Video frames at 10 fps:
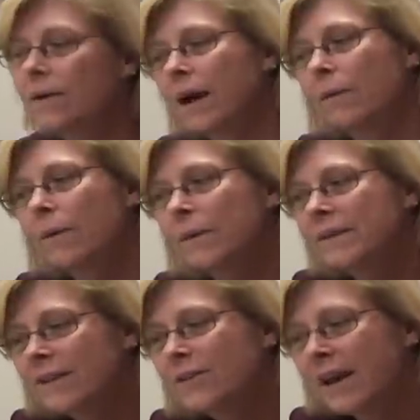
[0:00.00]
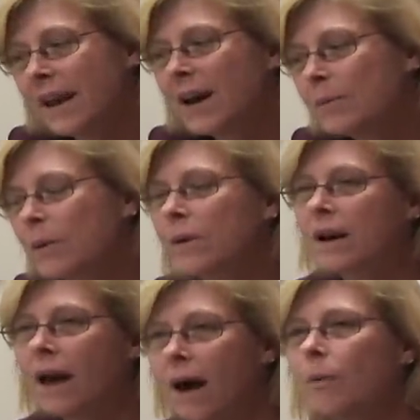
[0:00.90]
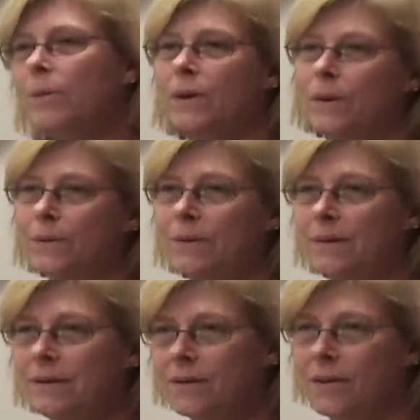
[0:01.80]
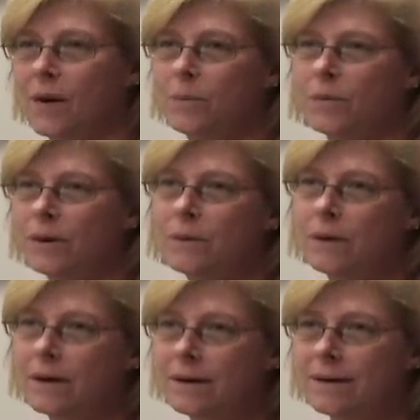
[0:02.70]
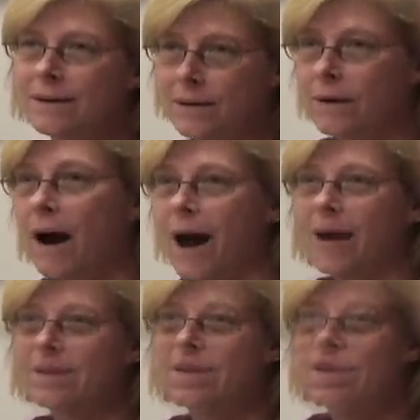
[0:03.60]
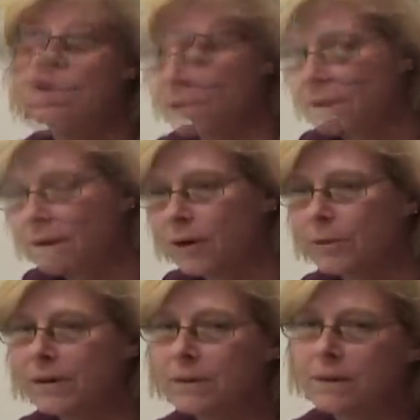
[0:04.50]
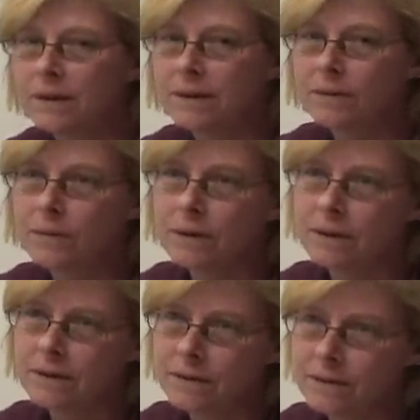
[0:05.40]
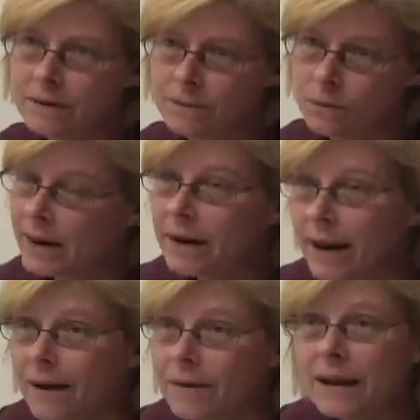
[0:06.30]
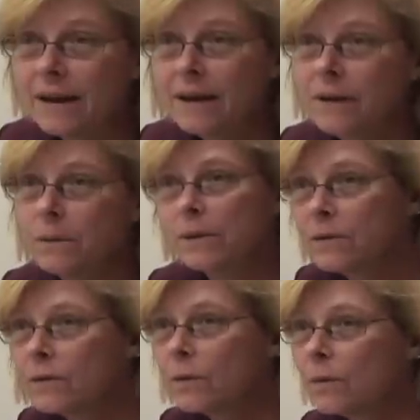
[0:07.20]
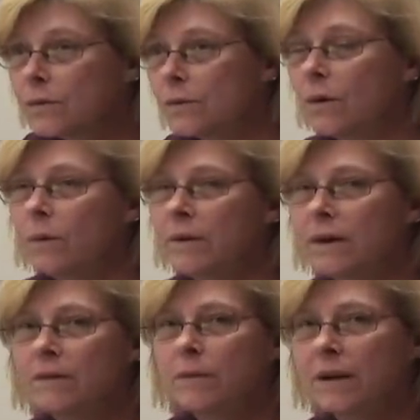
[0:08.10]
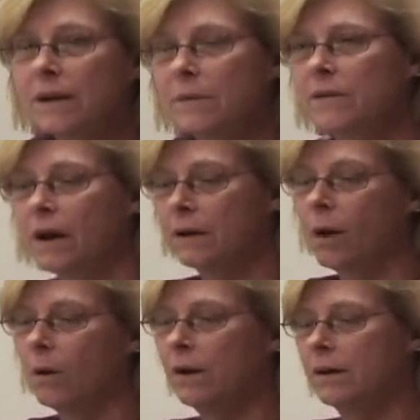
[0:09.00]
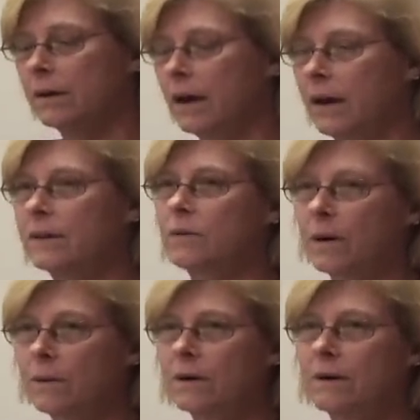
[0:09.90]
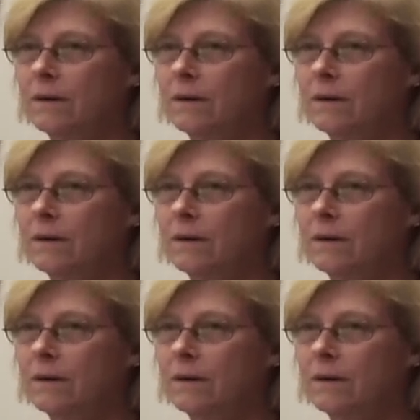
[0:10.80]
okay, well, we said you can't, but we're going to help you to that point where you're not. With the Army, with the Wake County, with the schools and the whole bit, and everybody keeps saying, no, you can't smoke.